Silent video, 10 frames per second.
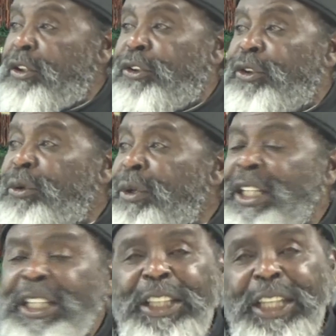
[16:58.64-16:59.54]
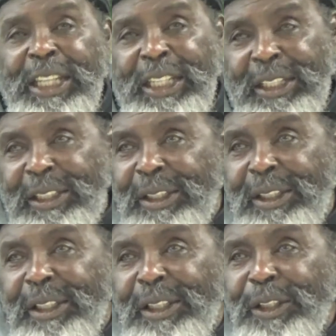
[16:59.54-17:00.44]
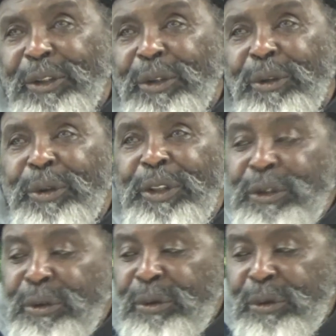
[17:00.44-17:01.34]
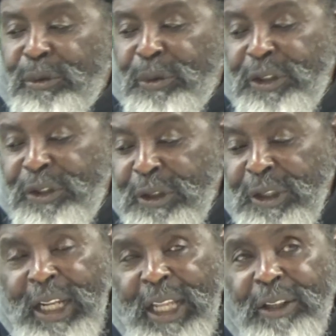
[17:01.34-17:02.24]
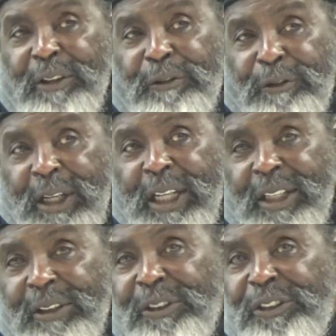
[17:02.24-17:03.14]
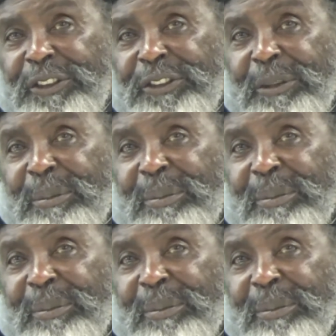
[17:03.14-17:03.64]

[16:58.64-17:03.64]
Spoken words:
do anything. When you're not afraid of the system,